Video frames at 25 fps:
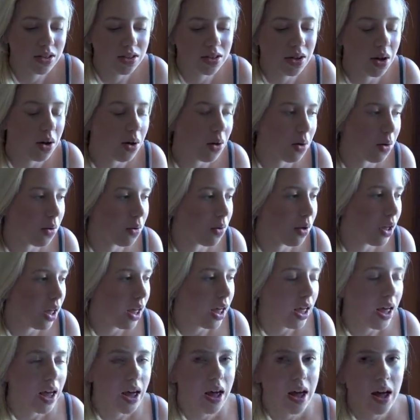So
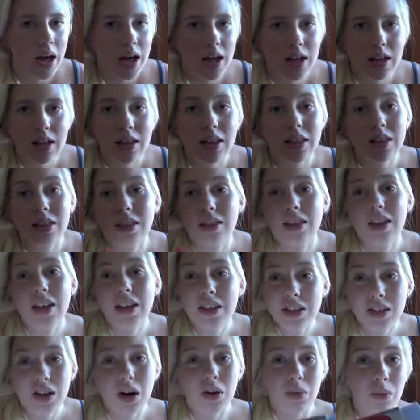
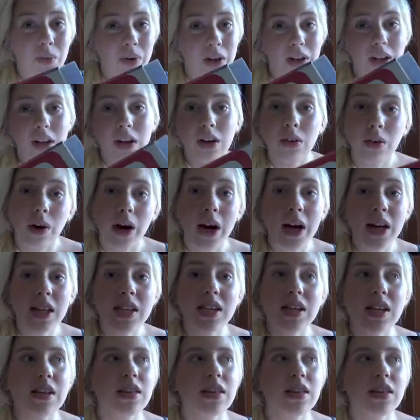these are really great,